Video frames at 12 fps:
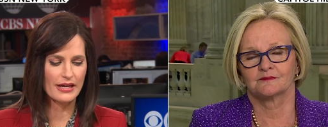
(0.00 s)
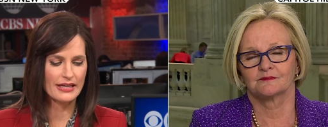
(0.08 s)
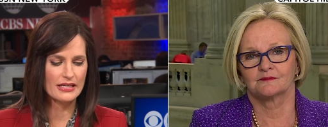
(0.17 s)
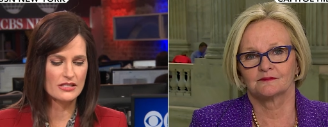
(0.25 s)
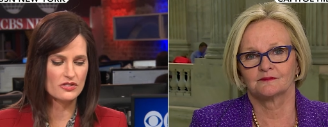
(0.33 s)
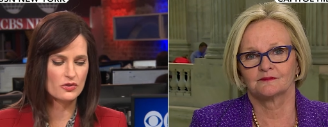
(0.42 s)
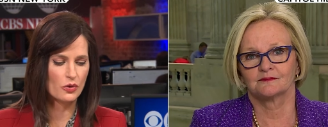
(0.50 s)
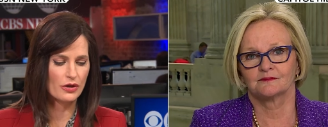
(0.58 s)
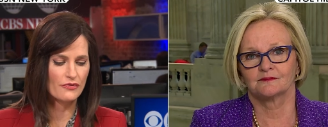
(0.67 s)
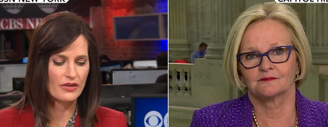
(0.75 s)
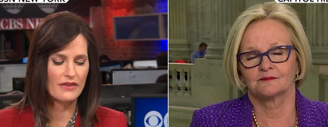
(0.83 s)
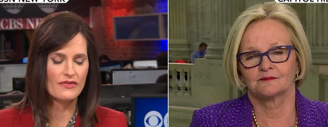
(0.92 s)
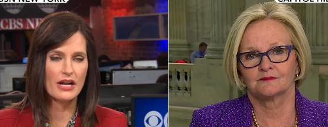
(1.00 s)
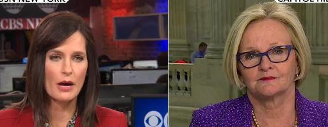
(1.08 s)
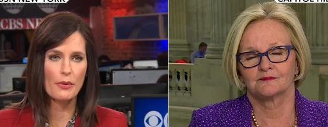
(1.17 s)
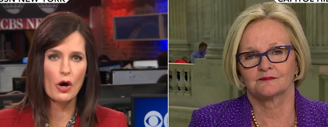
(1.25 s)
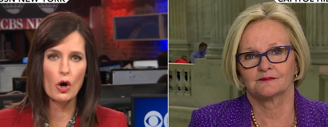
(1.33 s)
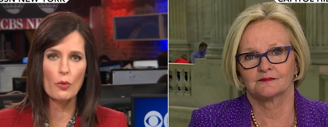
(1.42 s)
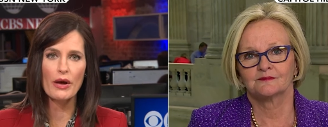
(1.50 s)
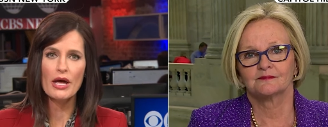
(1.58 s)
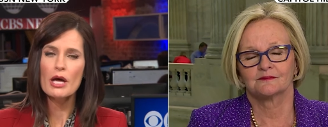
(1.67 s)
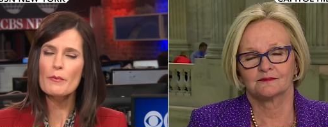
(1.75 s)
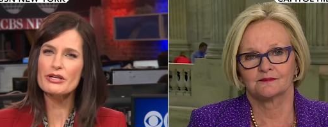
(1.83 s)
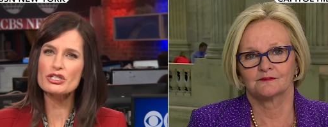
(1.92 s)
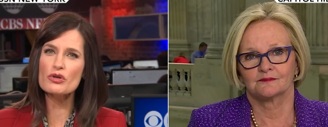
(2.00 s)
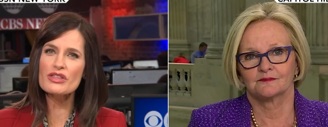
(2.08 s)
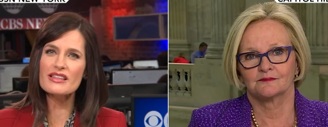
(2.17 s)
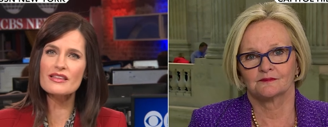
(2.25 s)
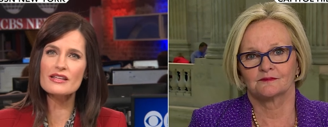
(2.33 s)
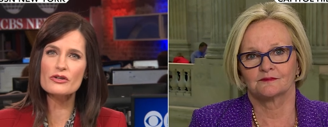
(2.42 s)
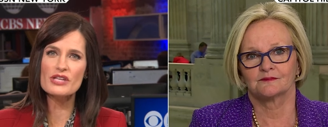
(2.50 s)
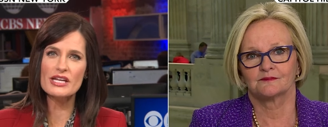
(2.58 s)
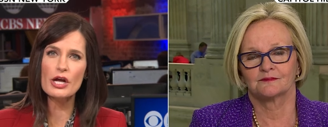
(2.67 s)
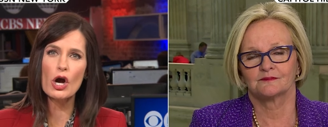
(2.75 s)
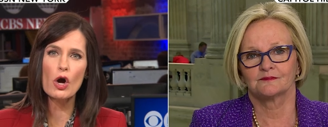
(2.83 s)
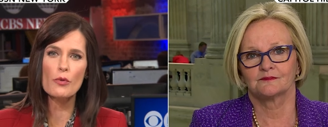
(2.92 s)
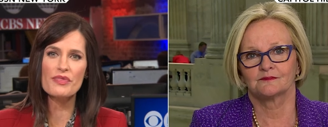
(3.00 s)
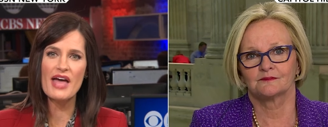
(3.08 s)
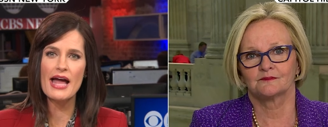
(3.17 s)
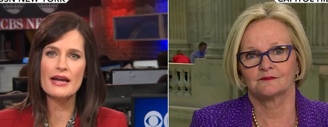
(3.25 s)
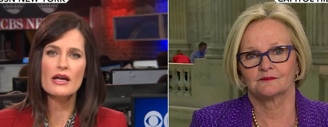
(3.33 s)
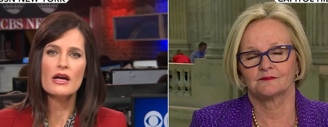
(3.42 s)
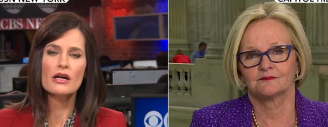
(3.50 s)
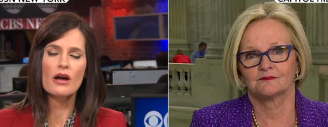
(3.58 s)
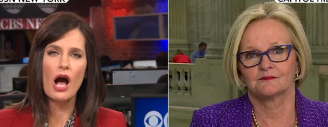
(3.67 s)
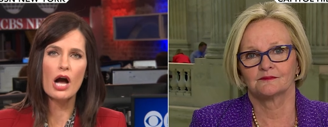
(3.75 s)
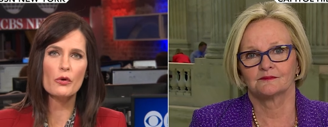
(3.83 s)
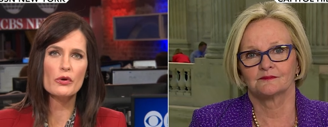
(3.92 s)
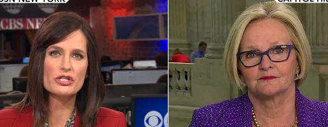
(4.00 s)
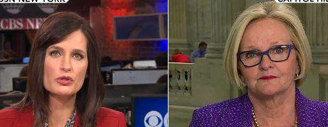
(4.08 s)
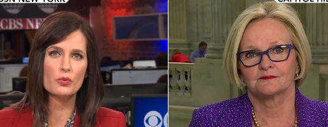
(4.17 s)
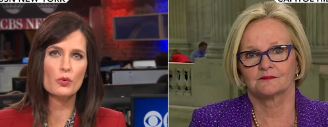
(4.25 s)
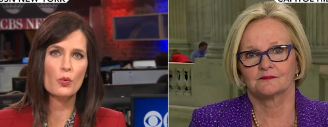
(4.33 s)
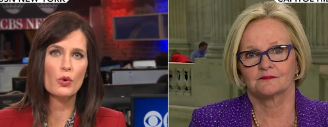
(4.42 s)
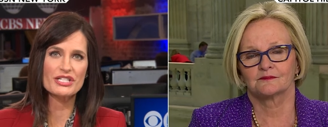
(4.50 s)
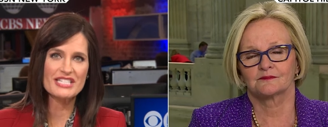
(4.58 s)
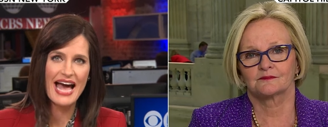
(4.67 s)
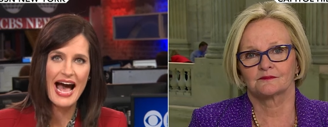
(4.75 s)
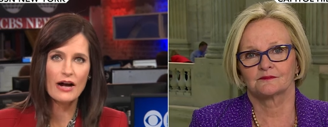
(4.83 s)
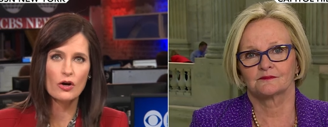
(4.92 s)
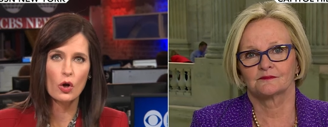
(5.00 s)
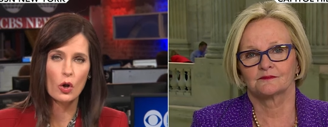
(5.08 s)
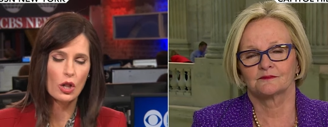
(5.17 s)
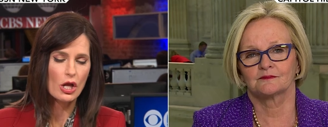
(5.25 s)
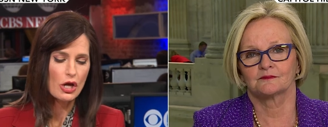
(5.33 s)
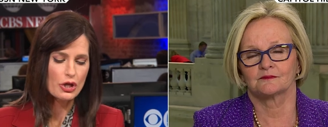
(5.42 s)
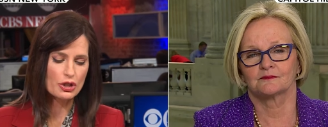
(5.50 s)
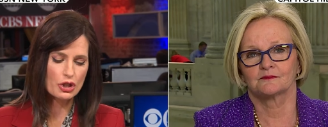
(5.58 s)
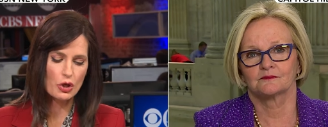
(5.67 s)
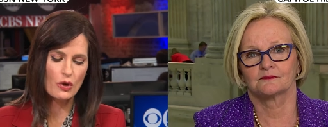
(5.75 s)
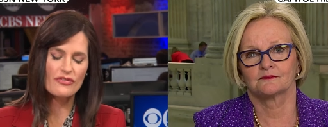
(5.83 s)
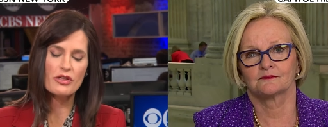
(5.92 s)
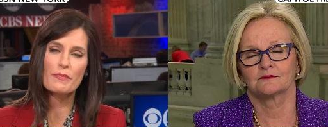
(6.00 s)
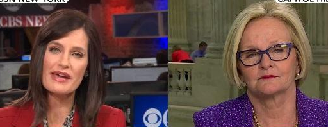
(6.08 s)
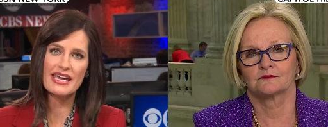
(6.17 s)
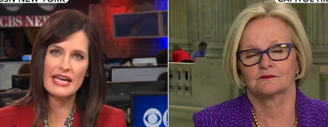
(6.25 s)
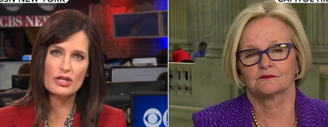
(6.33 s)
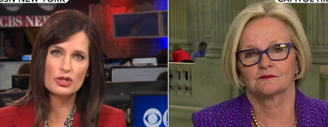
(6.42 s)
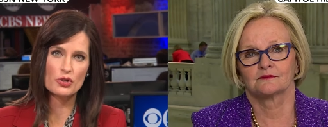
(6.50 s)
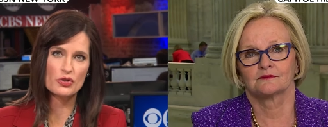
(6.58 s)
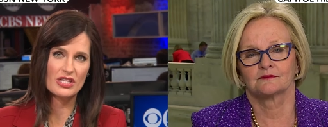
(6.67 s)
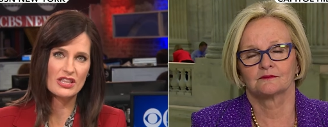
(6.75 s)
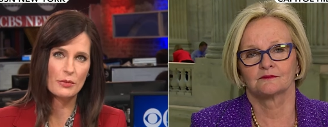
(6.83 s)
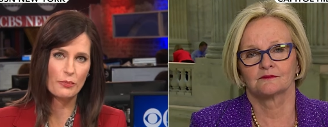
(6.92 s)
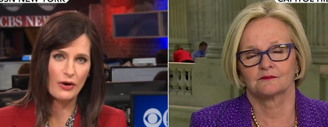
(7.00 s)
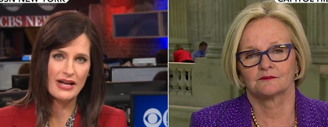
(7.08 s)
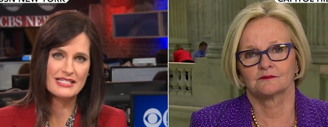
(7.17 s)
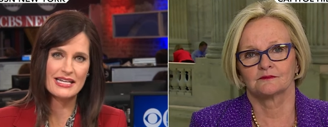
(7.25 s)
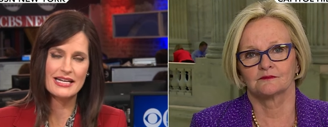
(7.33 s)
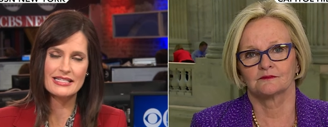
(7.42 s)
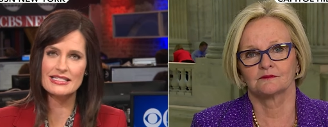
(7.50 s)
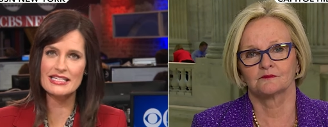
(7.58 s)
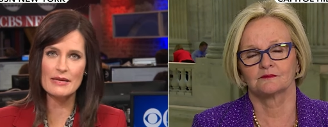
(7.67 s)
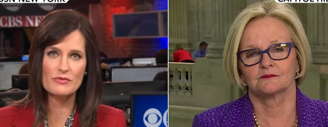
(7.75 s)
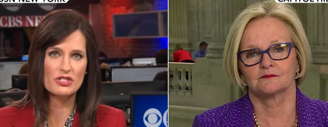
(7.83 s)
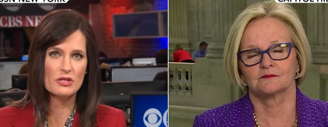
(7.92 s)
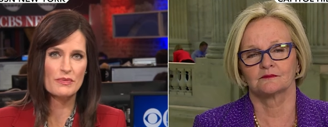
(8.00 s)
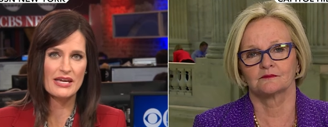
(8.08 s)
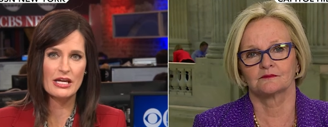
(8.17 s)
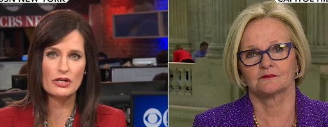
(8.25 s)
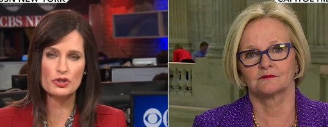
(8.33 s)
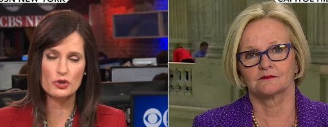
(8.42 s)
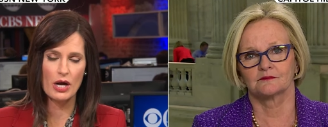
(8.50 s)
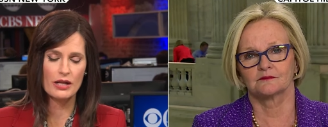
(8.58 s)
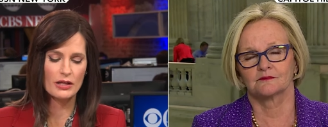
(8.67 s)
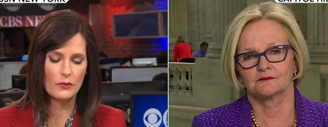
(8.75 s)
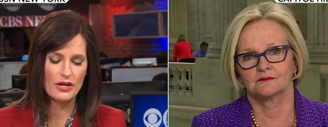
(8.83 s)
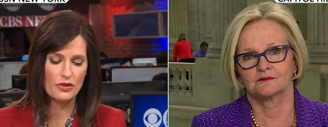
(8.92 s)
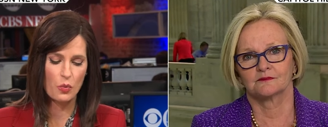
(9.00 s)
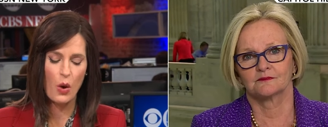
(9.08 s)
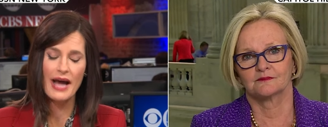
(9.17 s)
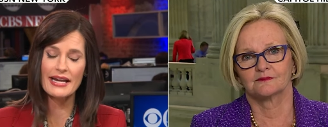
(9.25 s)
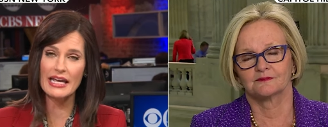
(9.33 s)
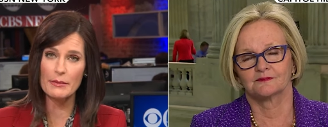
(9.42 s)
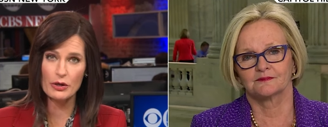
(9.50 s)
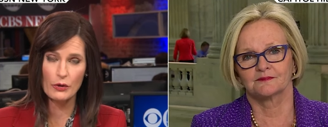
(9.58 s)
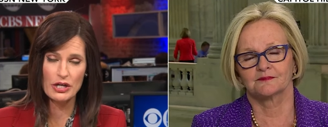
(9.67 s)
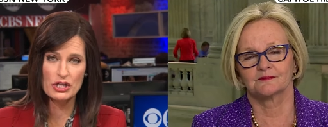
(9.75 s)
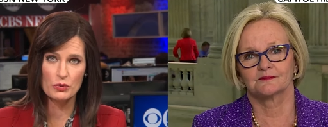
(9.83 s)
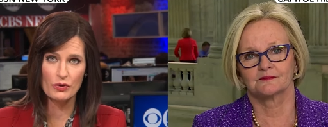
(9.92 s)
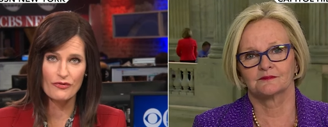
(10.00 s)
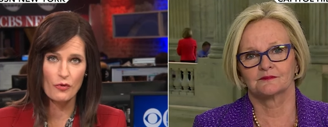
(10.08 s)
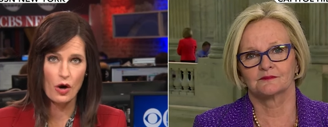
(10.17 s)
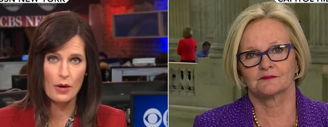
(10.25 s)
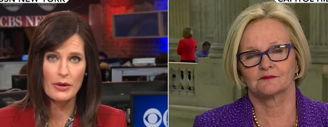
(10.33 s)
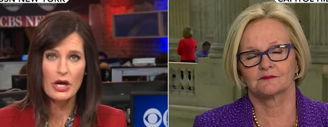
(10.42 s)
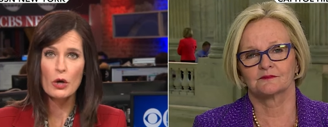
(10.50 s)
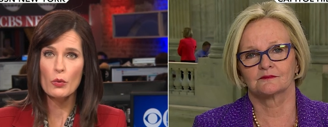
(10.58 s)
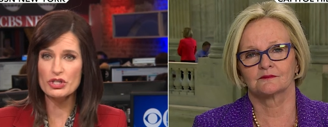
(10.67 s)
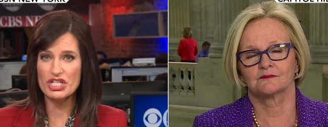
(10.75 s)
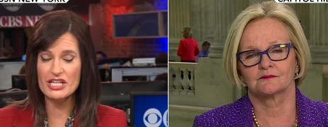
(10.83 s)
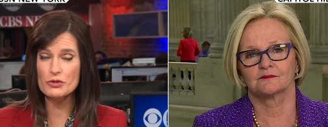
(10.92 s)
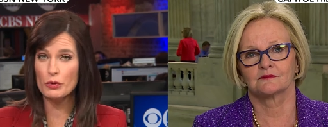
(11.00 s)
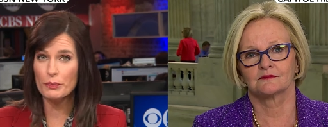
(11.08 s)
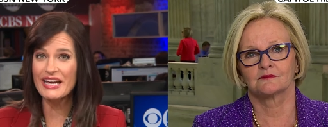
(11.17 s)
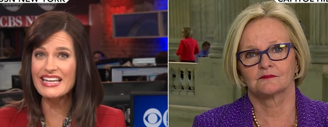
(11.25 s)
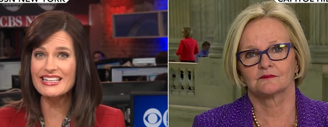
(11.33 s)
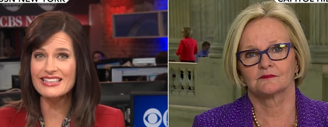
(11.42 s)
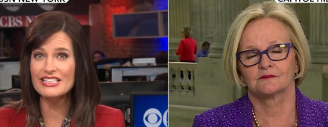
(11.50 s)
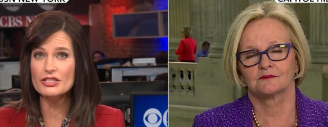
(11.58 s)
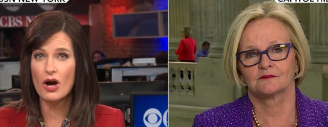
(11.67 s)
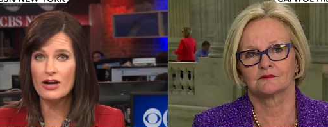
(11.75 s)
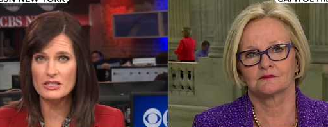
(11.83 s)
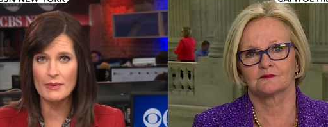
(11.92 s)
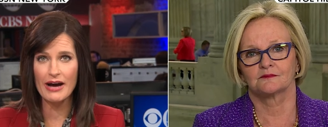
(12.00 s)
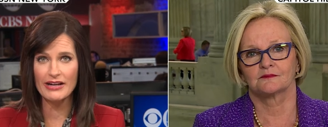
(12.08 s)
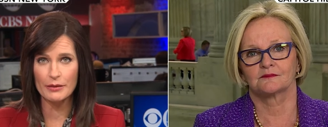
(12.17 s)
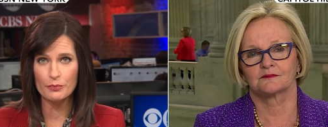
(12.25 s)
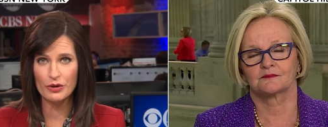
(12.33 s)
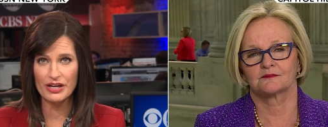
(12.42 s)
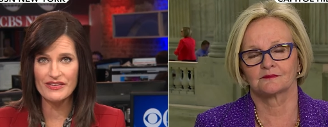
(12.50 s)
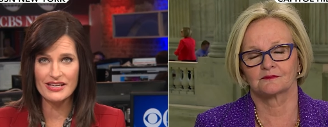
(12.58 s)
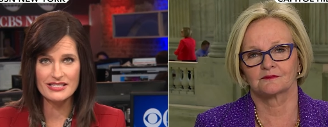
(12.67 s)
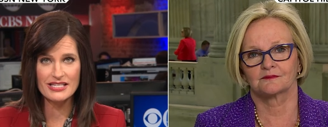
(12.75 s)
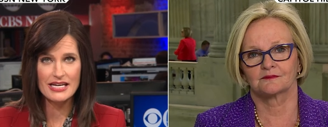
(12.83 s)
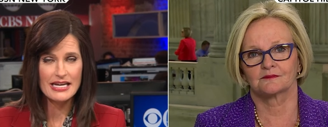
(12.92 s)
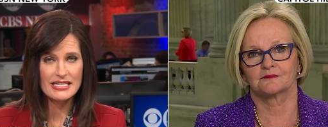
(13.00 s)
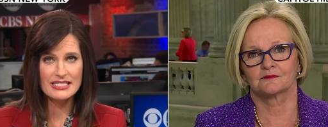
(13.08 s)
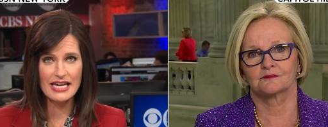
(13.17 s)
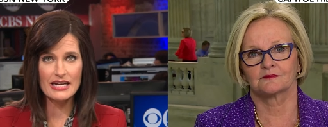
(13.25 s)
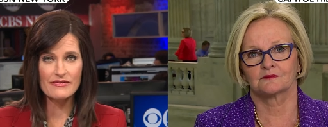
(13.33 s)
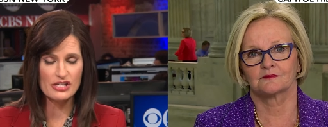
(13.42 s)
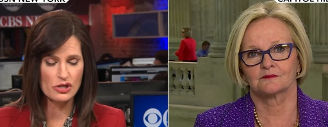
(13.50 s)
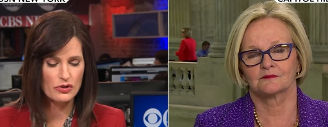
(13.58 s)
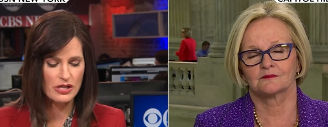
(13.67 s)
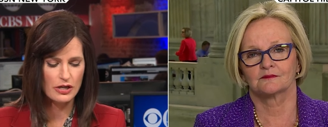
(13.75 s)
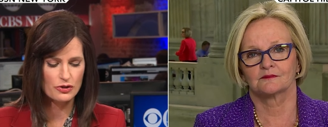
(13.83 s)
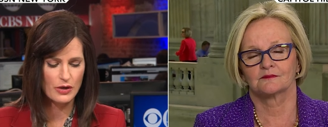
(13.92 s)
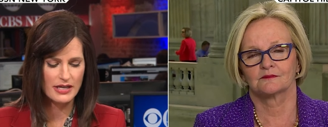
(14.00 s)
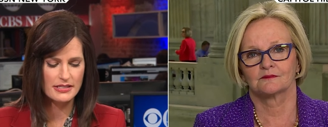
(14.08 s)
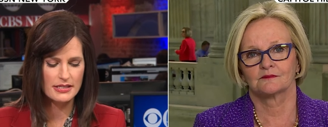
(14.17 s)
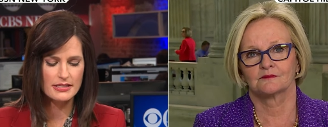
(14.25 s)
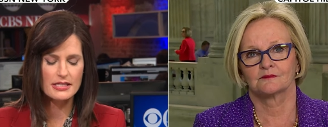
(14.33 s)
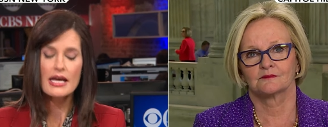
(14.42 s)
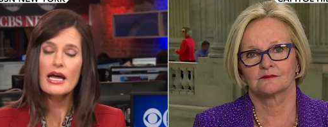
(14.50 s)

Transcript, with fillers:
Speaker 1: he's sort of given up hope. But do you think that there's any hope that Congress would tackle two of the big issues that the president seems to be struggling with? One, immigration reform, which he has repeatedly talked about in previous State of the Union addresses.